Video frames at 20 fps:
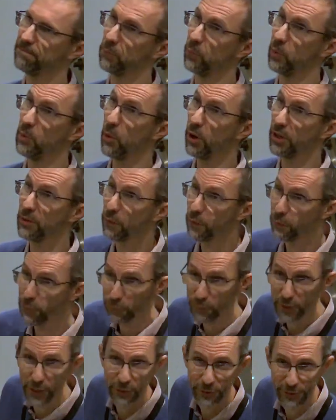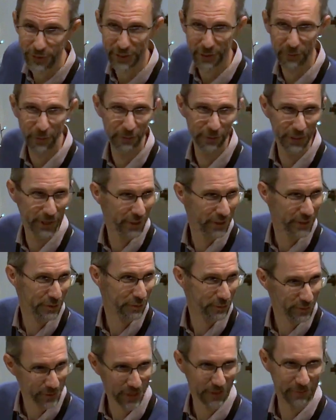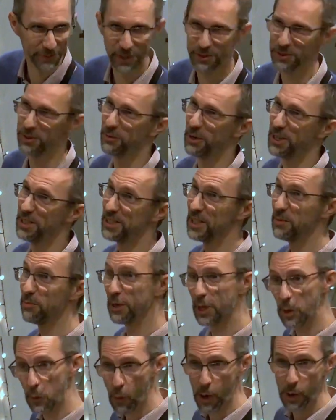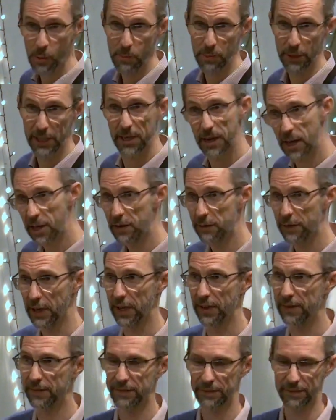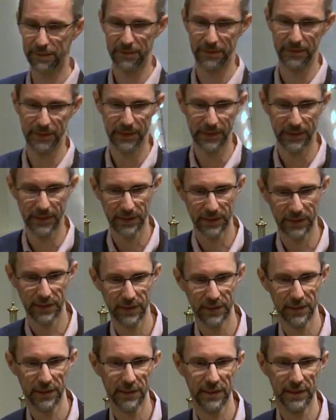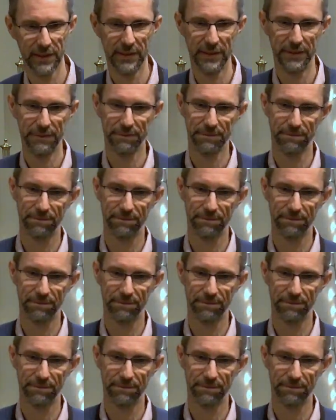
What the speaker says: We might feel some of it is sometimes wasted, but it won't be. None of it.